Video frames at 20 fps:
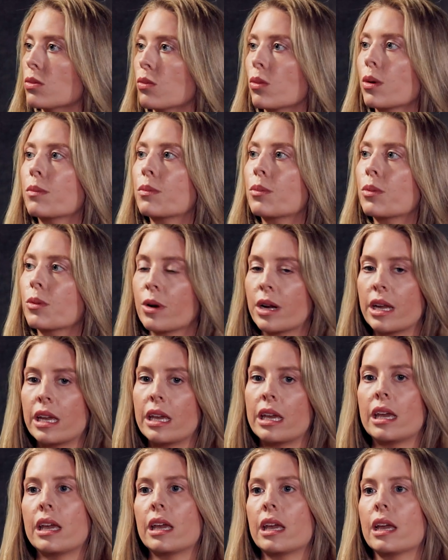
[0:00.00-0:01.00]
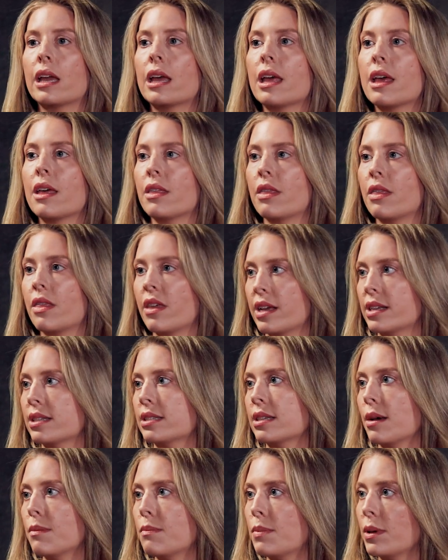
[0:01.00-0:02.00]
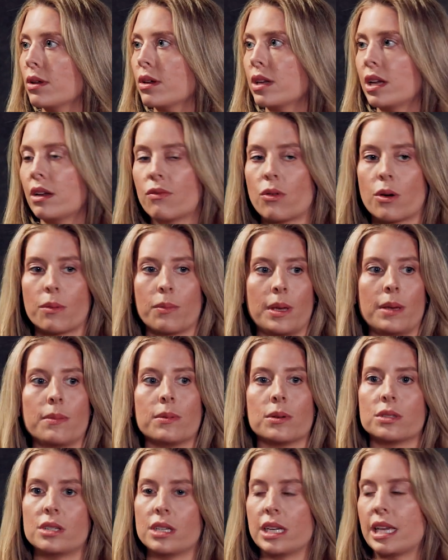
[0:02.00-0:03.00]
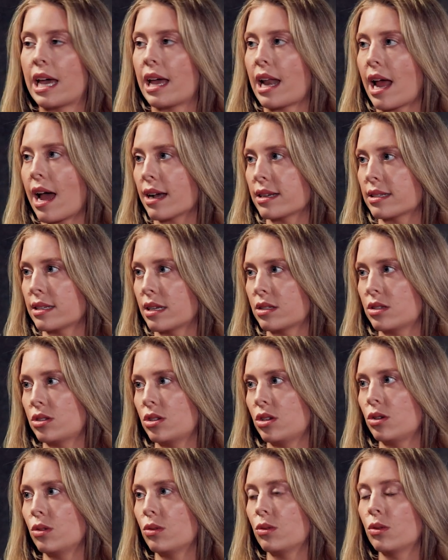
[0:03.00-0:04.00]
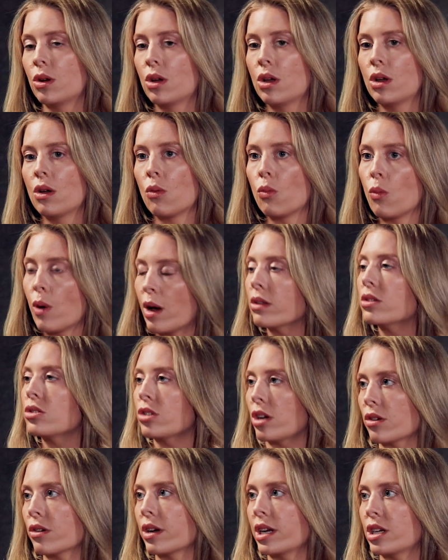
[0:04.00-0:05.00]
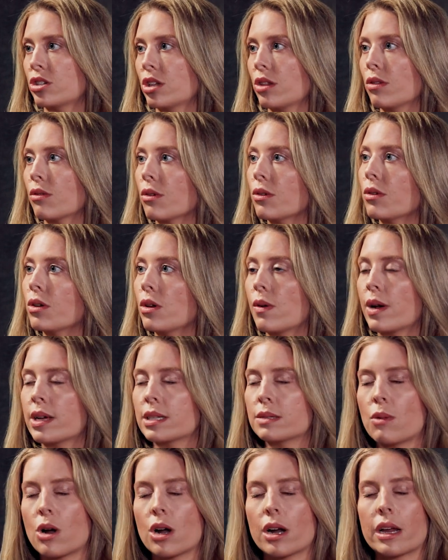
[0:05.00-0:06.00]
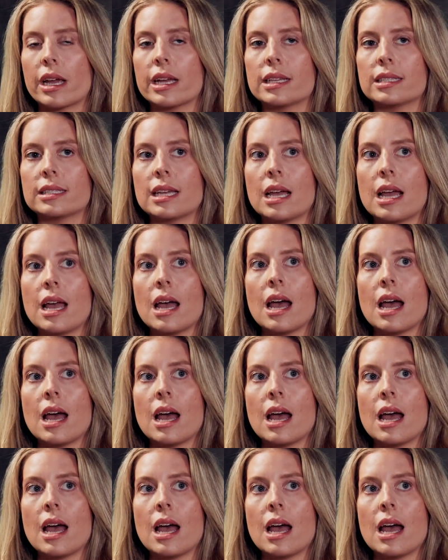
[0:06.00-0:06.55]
we're bringing this ability for people to get access to wealth generation through US markets.